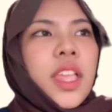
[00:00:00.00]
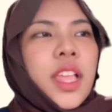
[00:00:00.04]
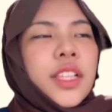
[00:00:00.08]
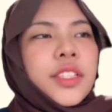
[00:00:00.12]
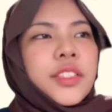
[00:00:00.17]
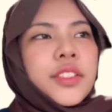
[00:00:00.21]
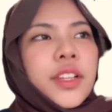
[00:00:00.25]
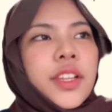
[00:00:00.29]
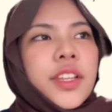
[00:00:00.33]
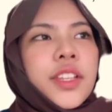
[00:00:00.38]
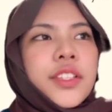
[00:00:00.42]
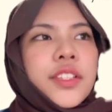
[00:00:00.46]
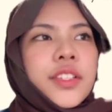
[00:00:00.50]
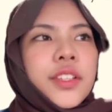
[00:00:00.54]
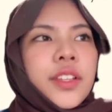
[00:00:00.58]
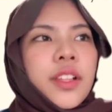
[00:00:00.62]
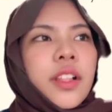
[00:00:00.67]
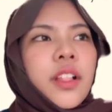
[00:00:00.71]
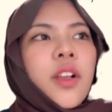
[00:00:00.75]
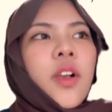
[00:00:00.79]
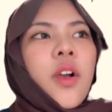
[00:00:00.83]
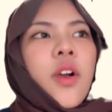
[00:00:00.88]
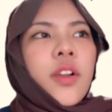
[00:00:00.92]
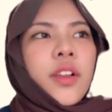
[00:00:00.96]

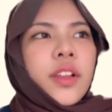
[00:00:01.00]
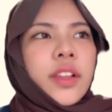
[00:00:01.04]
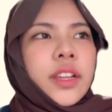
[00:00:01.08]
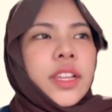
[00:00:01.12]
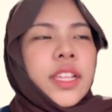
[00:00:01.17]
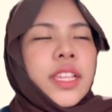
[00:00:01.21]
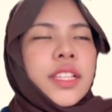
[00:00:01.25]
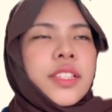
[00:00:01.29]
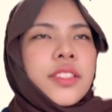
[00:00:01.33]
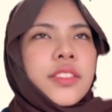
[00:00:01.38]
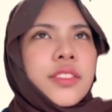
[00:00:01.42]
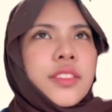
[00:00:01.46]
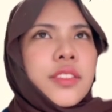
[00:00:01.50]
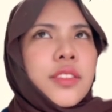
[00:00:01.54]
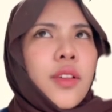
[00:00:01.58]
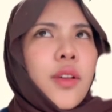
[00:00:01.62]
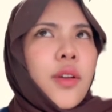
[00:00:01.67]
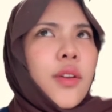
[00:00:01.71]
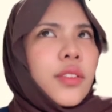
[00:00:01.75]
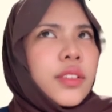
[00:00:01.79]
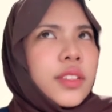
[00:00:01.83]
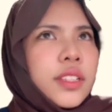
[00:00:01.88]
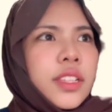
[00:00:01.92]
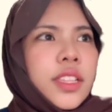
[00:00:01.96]
Traditional concrete
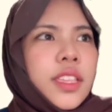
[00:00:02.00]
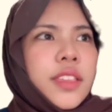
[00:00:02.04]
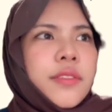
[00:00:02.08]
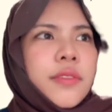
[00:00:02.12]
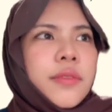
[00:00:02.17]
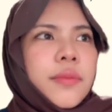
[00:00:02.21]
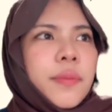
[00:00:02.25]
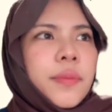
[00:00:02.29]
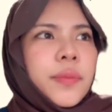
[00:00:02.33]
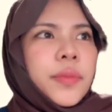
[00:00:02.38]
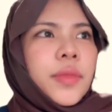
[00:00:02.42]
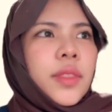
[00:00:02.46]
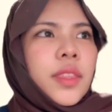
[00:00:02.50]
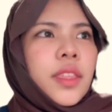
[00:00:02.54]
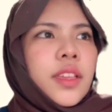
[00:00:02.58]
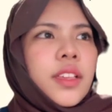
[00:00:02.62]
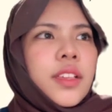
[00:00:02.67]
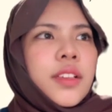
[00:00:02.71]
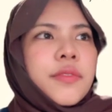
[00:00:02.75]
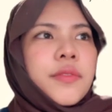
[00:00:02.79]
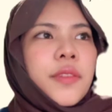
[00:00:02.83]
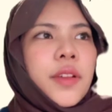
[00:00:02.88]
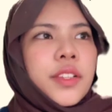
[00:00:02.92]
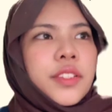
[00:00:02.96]
only
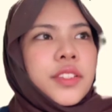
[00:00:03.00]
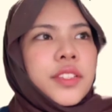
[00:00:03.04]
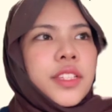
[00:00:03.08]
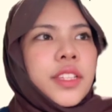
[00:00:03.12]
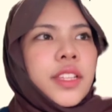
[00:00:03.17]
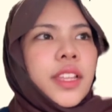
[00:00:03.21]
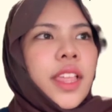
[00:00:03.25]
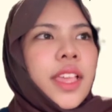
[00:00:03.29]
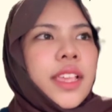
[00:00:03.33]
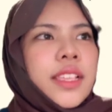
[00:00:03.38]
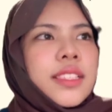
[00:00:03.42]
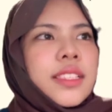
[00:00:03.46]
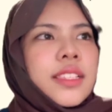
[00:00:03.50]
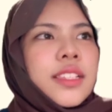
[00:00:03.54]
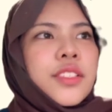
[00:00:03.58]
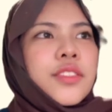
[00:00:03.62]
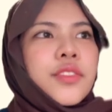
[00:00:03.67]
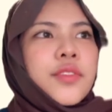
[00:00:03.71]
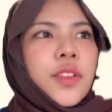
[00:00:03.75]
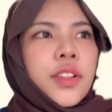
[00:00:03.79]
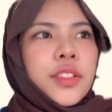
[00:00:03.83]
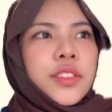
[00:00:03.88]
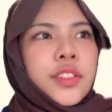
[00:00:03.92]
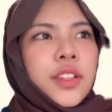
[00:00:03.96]
function as a
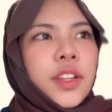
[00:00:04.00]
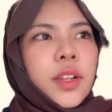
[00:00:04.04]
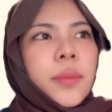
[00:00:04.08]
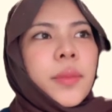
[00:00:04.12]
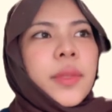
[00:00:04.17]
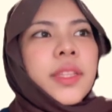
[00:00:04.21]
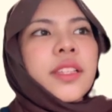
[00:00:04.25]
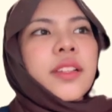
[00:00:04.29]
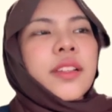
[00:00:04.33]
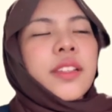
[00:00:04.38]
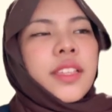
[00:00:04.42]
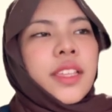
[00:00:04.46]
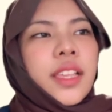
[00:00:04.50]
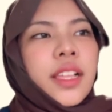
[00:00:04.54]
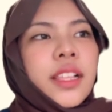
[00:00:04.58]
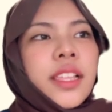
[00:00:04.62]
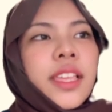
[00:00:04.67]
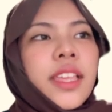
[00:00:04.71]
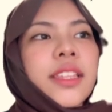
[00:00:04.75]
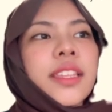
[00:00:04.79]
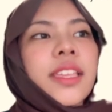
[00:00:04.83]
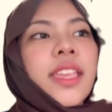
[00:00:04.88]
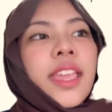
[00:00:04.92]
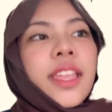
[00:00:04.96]
structural material
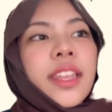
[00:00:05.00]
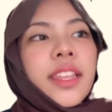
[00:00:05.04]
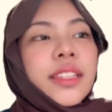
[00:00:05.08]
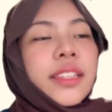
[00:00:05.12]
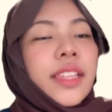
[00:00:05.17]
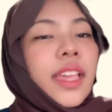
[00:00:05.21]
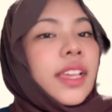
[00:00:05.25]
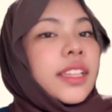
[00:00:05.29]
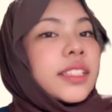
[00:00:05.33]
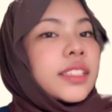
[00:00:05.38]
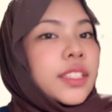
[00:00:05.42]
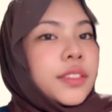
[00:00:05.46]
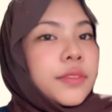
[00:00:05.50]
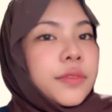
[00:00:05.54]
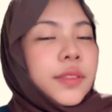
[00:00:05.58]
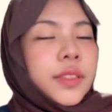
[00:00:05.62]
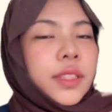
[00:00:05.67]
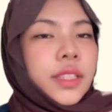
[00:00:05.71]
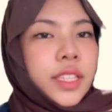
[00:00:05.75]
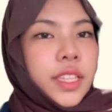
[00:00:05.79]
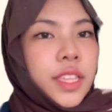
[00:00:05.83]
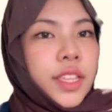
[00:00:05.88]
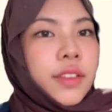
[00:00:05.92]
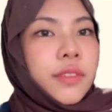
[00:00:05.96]
and cannot
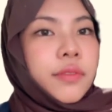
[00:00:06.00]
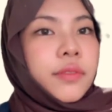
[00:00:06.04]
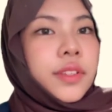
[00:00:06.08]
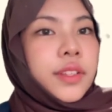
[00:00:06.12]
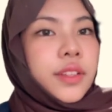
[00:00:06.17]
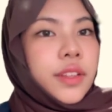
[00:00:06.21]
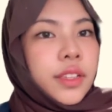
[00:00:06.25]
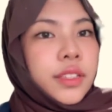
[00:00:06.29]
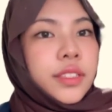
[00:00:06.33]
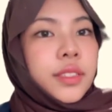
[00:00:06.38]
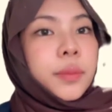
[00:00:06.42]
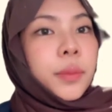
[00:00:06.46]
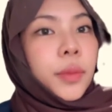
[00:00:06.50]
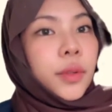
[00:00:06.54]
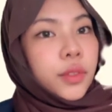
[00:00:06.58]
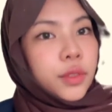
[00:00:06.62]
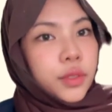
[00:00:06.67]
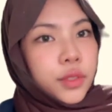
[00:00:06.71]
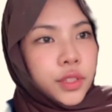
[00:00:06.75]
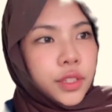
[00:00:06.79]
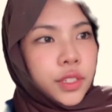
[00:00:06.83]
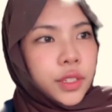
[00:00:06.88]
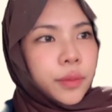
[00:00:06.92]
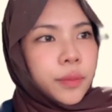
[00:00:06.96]
actively reduce
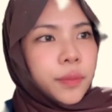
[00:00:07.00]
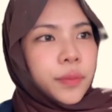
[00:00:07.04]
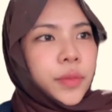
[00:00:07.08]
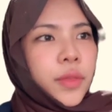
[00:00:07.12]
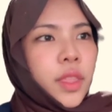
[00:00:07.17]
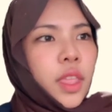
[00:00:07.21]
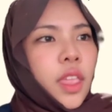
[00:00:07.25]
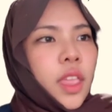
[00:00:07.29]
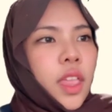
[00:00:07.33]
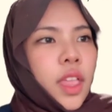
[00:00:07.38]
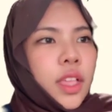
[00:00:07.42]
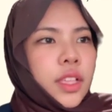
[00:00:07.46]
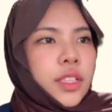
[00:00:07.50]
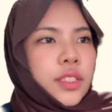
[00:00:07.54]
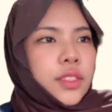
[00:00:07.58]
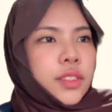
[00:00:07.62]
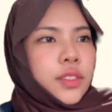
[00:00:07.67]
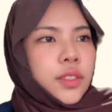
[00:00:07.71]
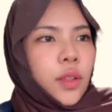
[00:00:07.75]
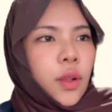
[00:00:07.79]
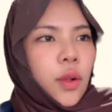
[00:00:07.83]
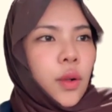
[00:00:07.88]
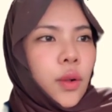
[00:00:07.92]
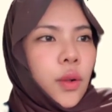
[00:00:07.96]
pollution.
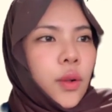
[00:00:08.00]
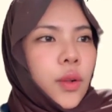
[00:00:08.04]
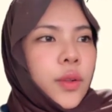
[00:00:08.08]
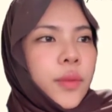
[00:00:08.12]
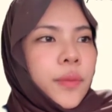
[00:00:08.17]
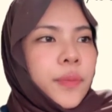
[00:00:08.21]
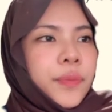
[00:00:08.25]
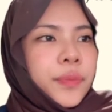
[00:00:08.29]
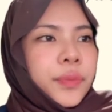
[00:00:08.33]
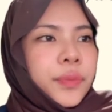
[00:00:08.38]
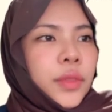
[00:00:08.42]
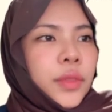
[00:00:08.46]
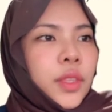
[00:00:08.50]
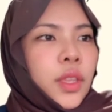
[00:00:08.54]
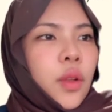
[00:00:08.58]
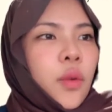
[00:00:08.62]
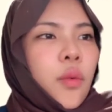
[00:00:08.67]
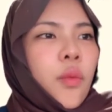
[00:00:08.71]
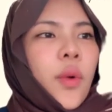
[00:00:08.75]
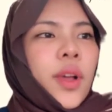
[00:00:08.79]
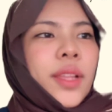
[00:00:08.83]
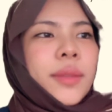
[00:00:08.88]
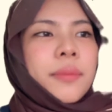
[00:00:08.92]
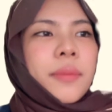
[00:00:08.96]
So,
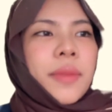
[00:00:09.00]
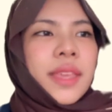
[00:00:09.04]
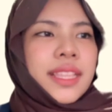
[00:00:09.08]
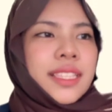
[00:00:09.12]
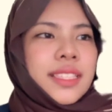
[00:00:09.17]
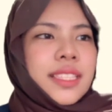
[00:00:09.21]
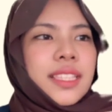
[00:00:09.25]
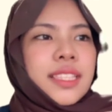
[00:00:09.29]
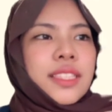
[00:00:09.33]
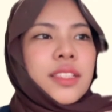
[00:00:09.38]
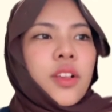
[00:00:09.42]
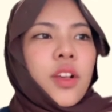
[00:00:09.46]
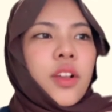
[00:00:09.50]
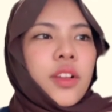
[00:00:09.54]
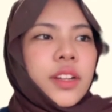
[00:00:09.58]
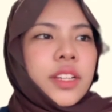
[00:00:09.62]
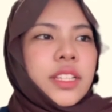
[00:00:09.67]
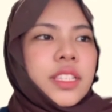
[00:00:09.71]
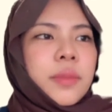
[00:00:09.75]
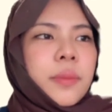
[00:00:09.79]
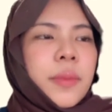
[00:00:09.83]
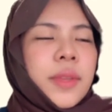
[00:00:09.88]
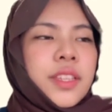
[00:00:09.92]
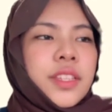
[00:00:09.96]
what makes this
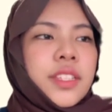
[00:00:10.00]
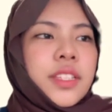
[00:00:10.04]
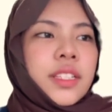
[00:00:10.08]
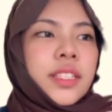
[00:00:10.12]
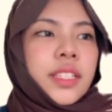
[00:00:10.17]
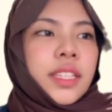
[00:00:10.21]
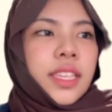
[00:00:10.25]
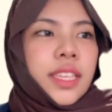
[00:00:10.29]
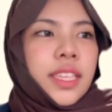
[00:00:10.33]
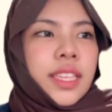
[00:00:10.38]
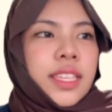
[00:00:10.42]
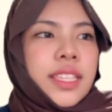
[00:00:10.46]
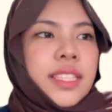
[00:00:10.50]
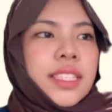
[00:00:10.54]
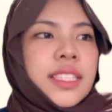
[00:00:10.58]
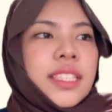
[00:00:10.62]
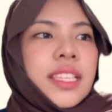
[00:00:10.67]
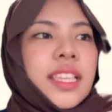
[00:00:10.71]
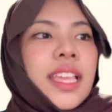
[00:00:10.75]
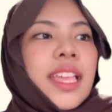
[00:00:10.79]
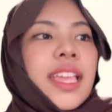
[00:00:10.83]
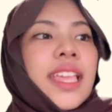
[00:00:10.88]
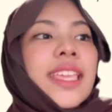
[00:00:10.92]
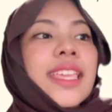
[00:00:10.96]
concrete special is
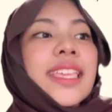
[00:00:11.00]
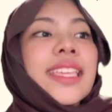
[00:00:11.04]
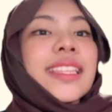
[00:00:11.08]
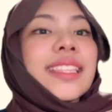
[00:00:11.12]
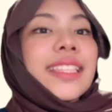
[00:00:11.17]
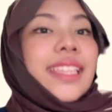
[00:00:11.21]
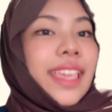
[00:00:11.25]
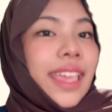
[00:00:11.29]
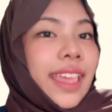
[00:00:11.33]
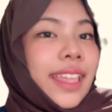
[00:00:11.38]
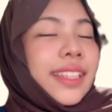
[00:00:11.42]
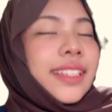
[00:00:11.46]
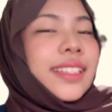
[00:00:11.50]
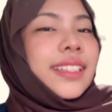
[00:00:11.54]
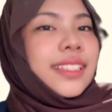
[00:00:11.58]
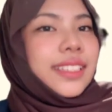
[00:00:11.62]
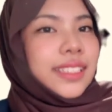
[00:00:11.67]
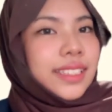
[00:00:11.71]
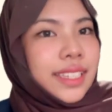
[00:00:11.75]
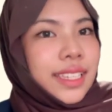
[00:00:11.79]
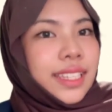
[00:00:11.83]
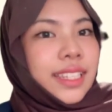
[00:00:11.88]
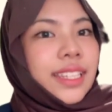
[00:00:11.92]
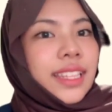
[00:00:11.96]
it can
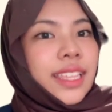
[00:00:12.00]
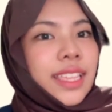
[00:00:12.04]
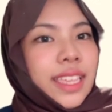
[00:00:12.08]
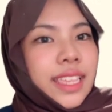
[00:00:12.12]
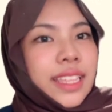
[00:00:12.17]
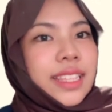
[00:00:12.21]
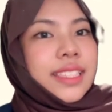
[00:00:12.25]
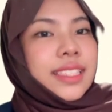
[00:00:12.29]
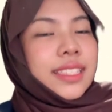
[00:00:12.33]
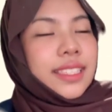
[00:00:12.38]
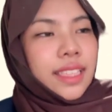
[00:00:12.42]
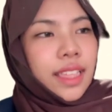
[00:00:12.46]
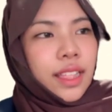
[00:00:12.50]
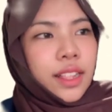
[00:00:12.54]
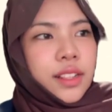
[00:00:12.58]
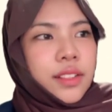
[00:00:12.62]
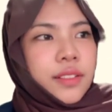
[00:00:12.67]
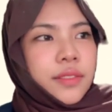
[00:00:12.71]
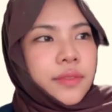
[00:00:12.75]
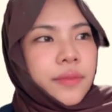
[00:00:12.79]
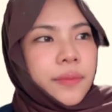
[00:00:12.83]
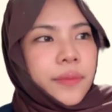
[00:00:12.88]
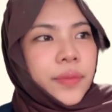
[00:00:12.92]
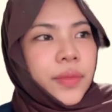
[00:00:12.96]
clean
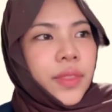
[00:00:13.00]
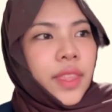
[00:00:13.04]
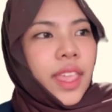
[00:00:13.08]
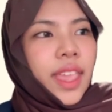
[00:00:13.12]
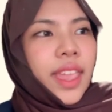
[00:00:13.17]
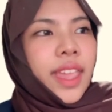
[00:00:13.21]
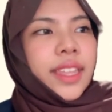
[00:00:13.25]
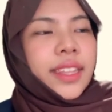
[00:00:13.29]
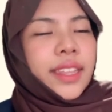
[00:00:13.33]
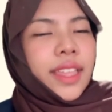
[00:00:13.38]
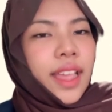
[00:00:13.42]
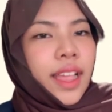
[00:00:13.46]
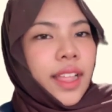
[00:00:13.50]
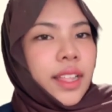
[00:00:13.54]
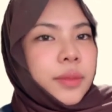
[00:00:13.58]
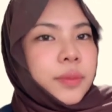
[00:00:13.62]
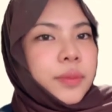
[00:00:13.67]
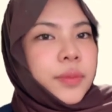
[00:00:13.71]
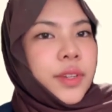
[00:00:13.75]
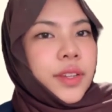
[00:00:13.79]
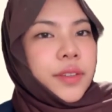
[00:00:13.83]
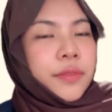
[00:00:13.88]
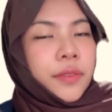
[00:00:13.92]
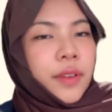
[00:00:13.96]
itself and
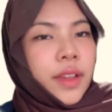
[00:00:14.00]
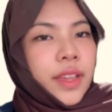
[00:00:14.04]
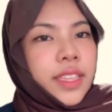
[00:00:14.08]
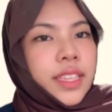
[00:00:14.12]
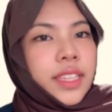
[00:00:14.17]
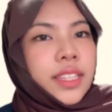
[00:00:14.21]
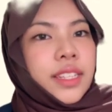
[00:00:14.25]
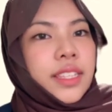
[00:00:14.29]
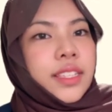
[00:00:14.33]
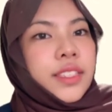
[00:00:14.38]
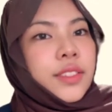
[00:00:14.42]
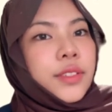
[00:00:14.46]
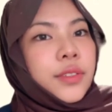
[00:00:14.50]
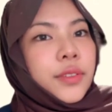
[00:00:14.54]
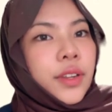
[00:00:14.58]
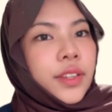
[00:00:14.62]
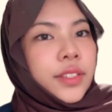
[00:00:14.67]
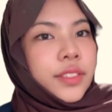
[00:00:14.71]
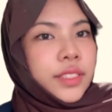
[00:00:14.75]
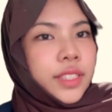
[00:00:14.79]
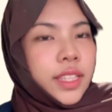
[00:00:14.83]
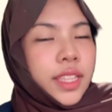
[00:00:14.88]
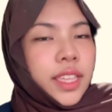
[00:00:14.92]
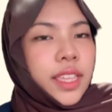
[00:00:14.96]
help purifying the
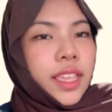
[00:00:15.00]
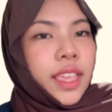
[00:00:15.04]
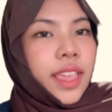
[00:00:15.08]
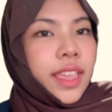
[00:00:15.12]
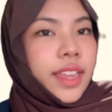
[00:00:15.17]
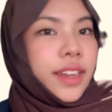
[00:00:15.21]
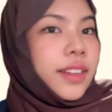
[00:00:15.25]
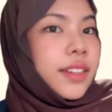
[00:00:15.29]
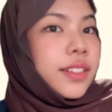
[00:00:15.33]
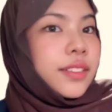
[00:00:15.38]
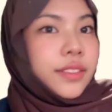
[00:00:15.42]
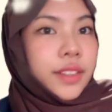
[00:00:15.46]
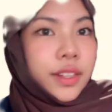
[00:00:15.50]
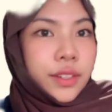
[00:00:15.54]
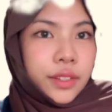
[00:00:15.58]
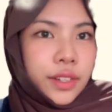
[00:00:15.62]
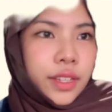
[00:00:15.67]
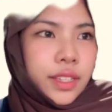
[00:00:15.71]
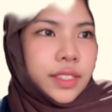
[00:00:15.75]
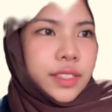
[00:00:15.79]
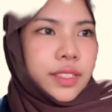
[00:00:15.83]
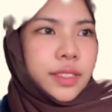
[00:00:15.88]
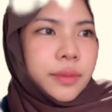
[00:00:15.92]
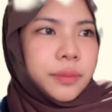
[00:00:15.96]
surrounding air around
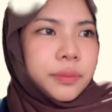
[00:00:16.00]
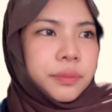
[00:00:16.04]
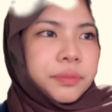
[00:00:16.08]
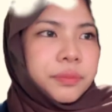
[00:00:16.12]
us.